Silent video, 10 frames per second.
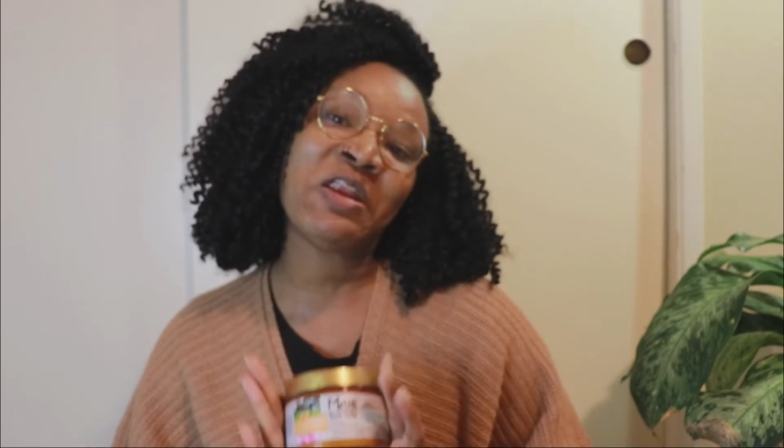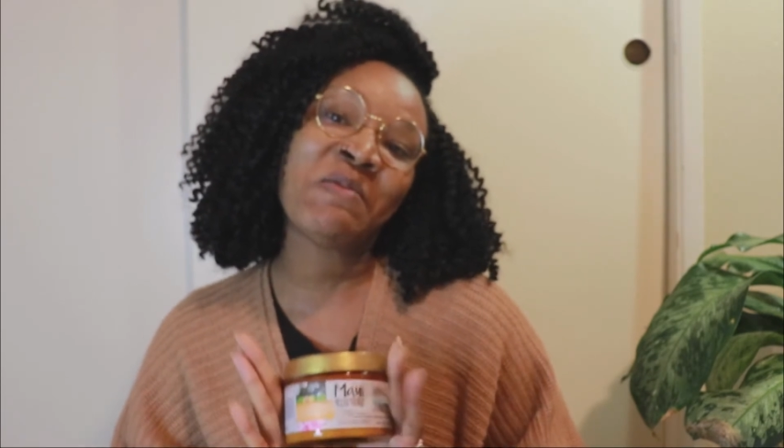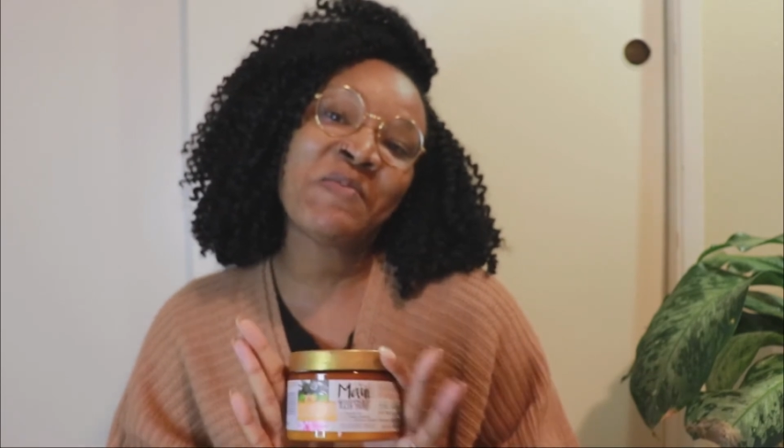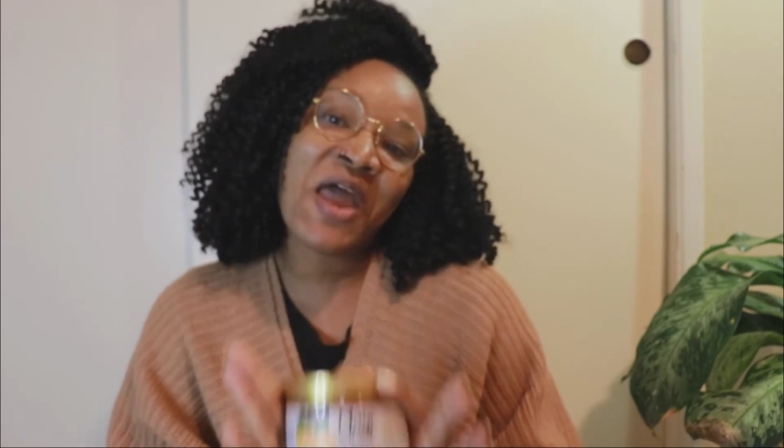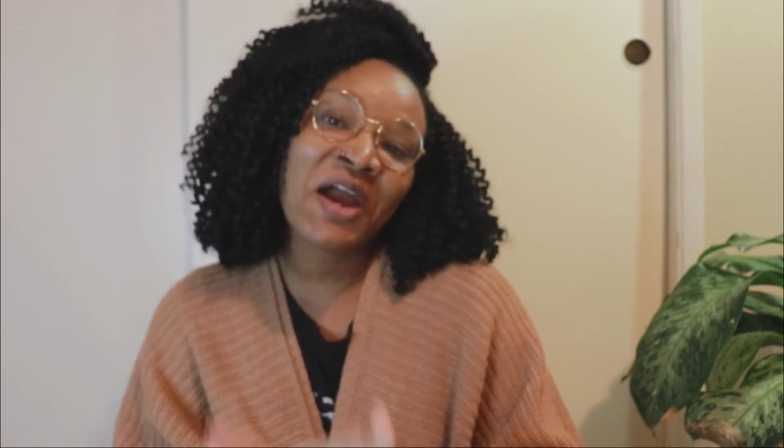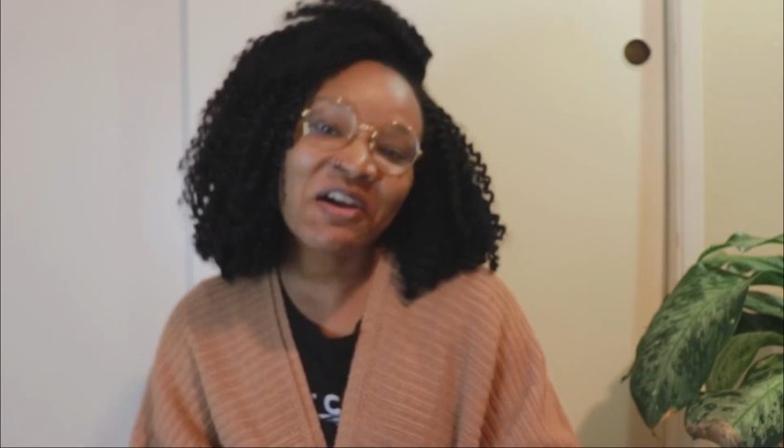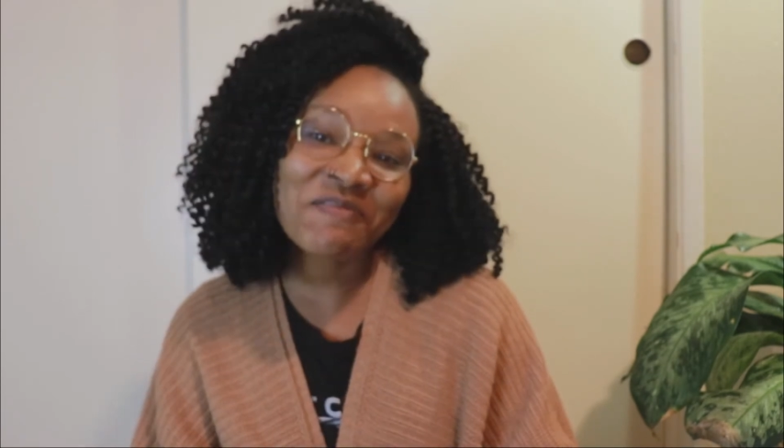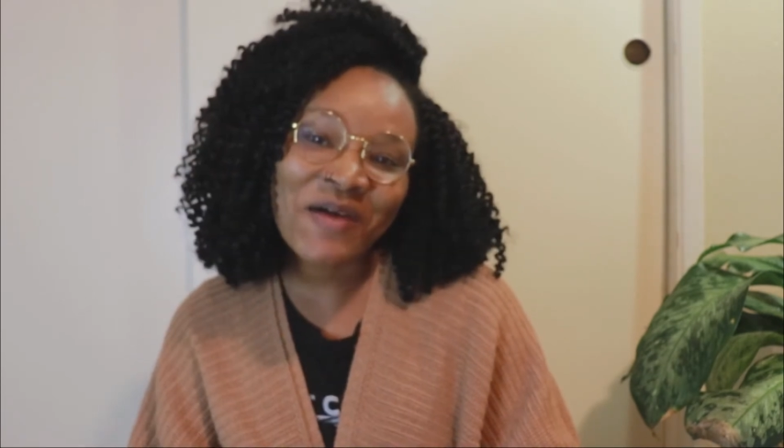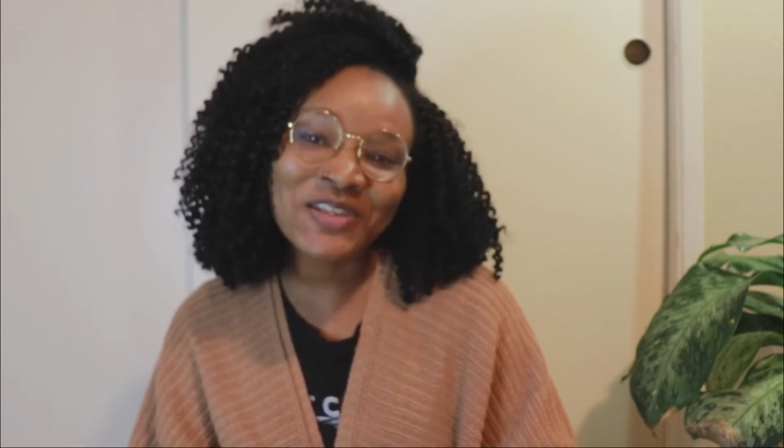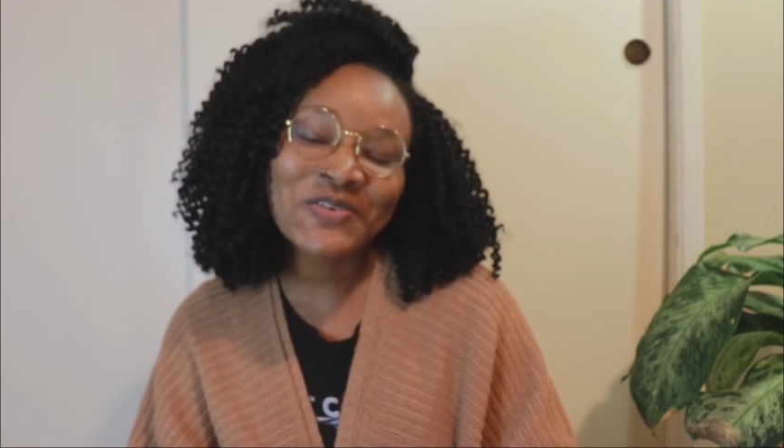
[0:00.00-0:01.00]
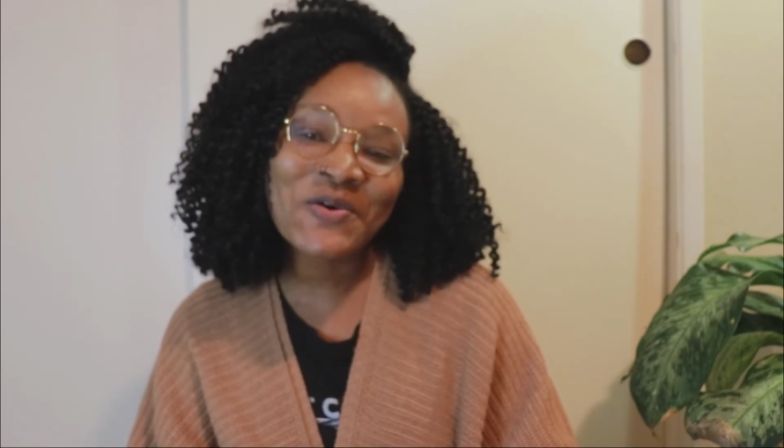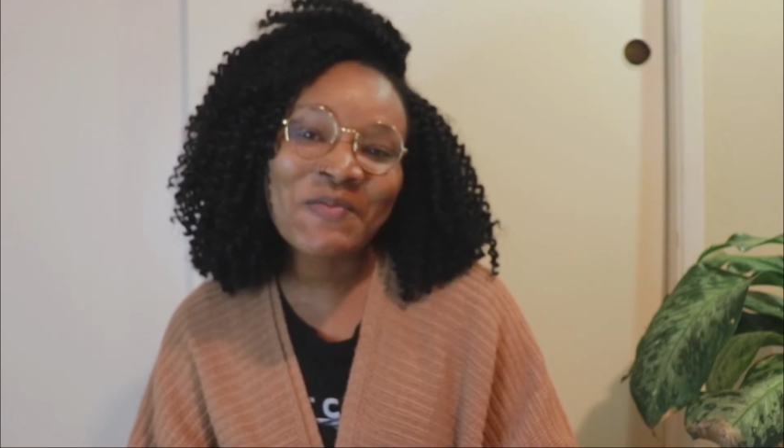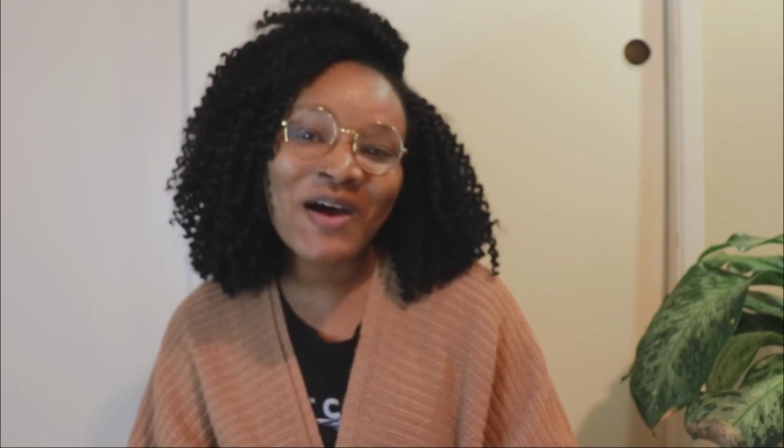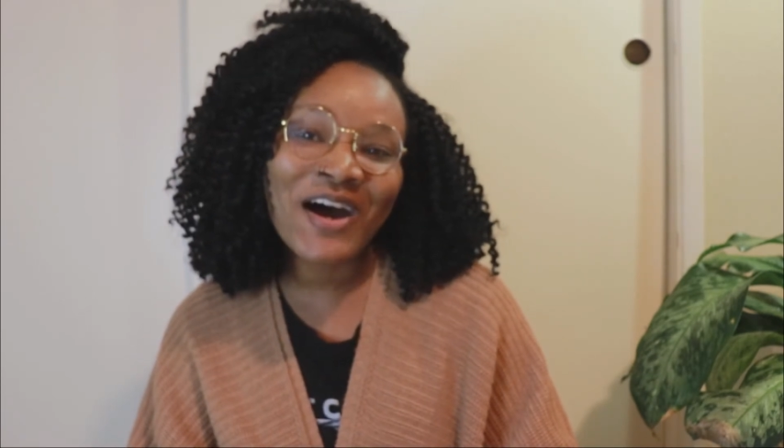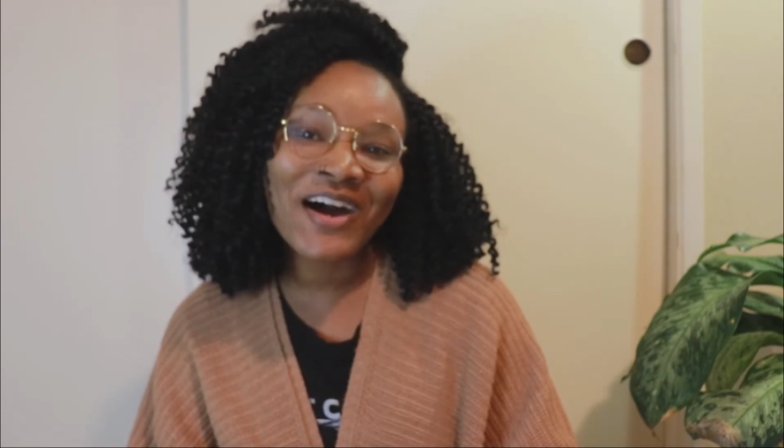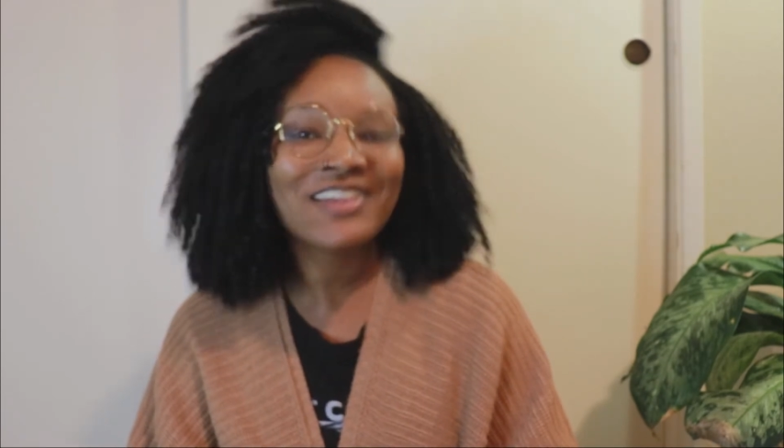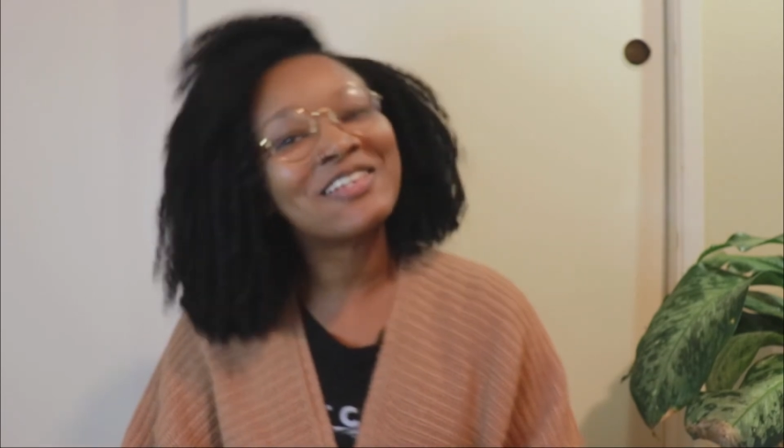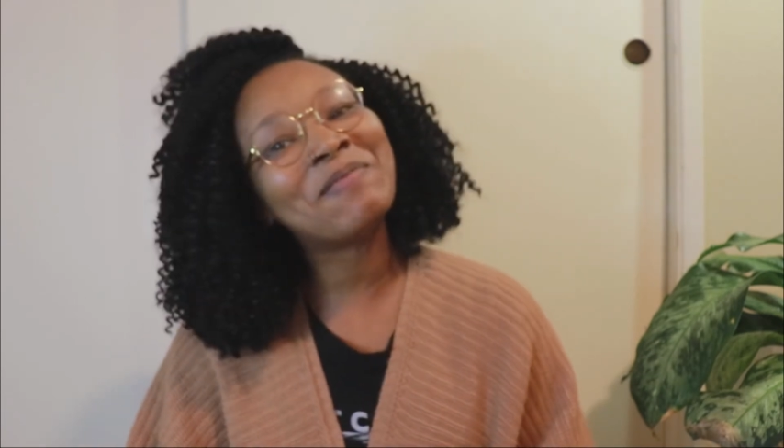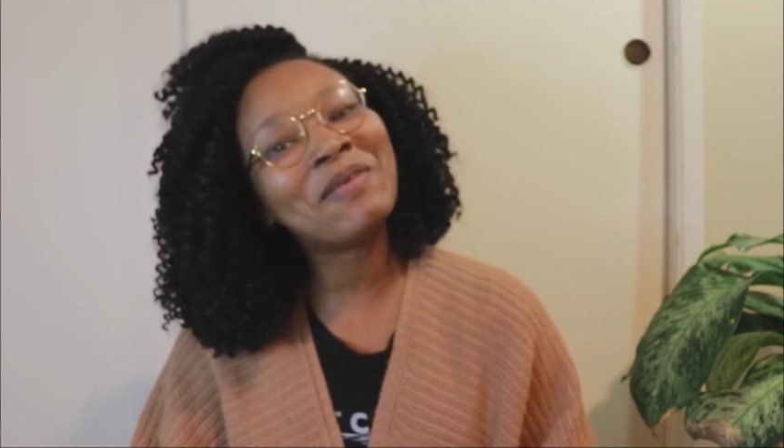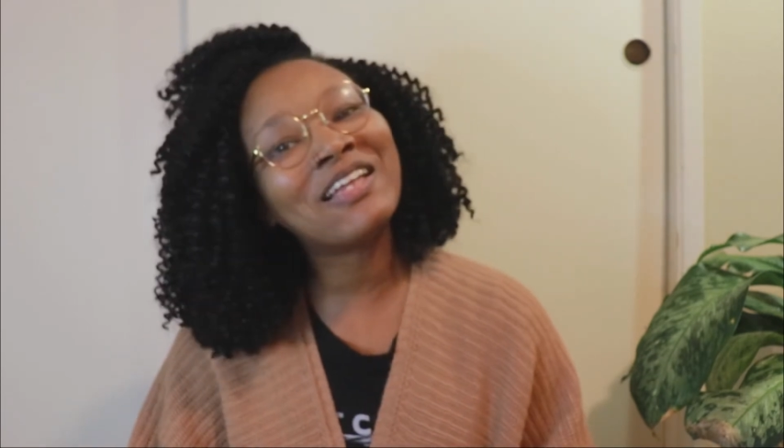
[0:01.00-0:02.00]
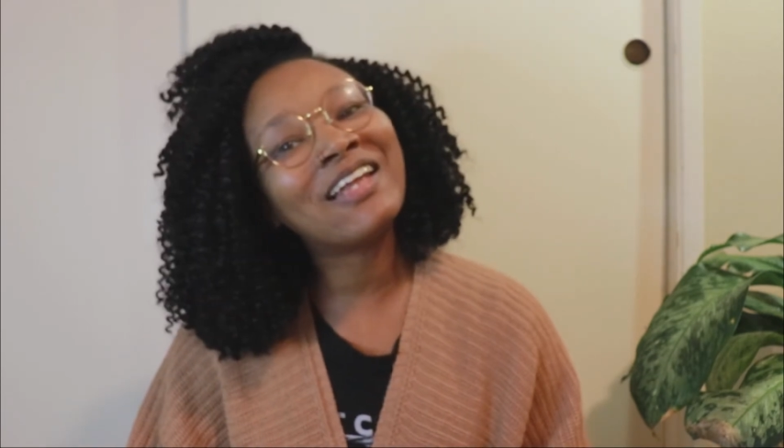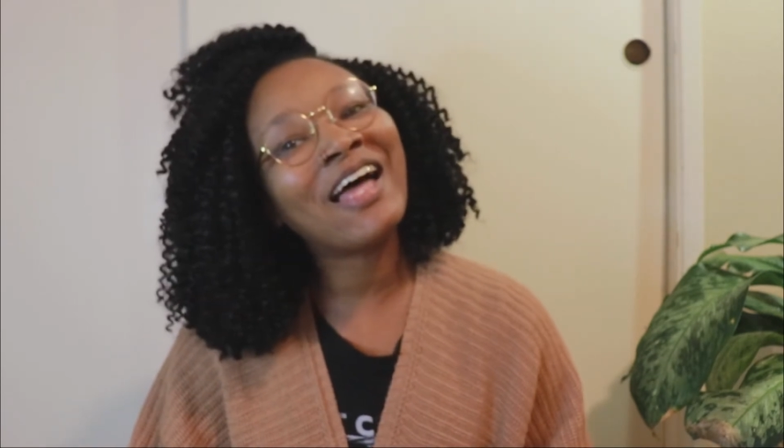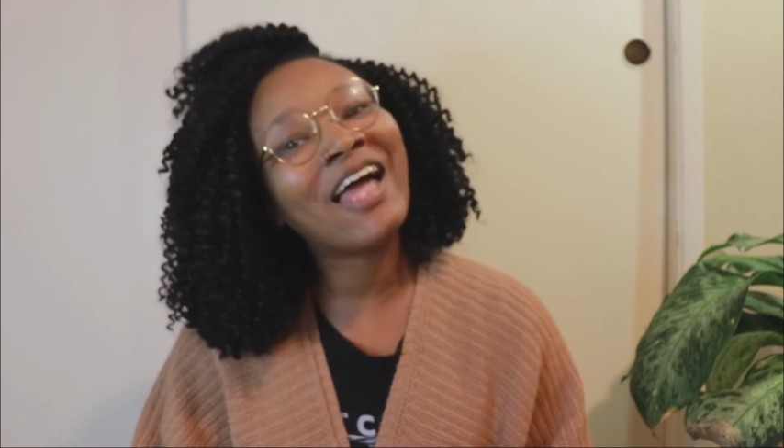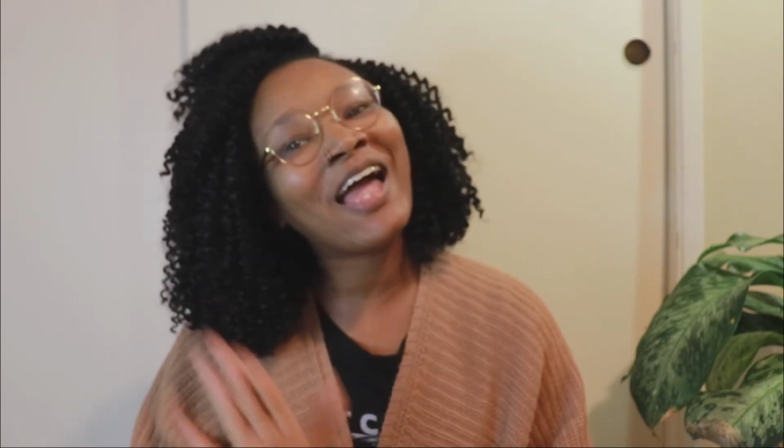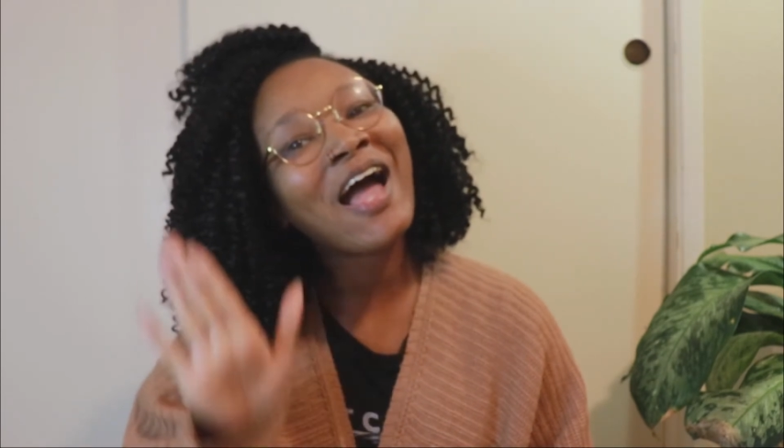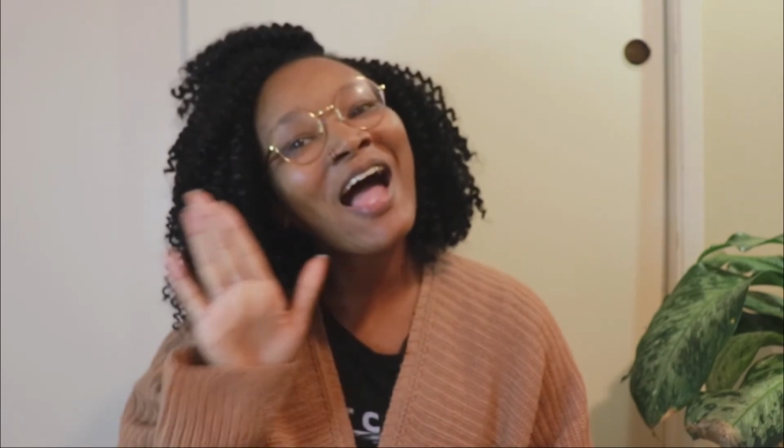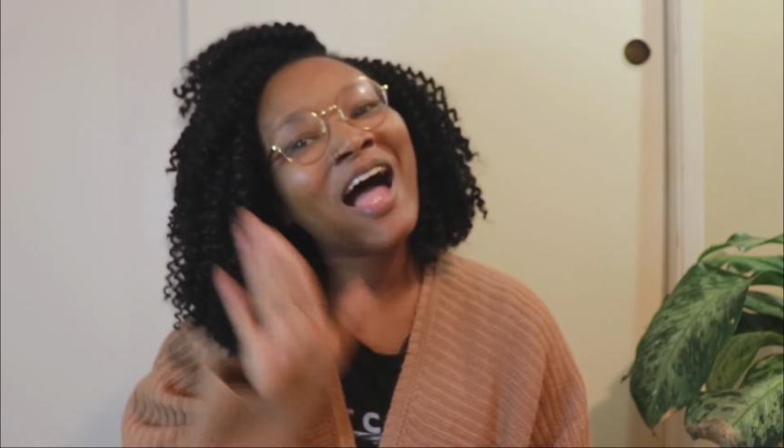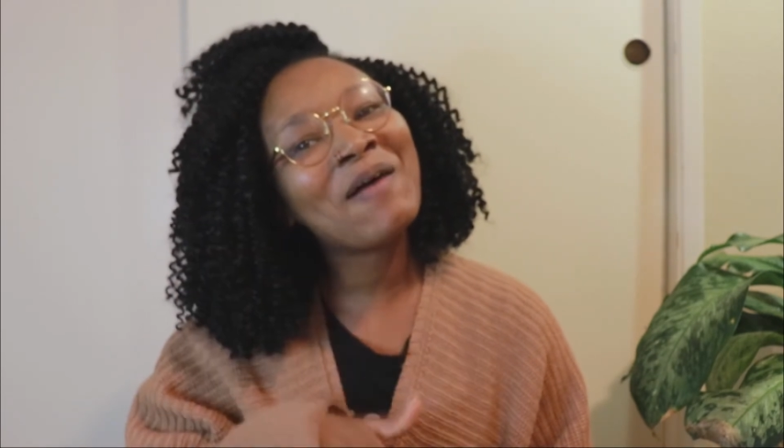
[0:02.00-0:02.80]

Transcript: in the back of my toolbox and be like,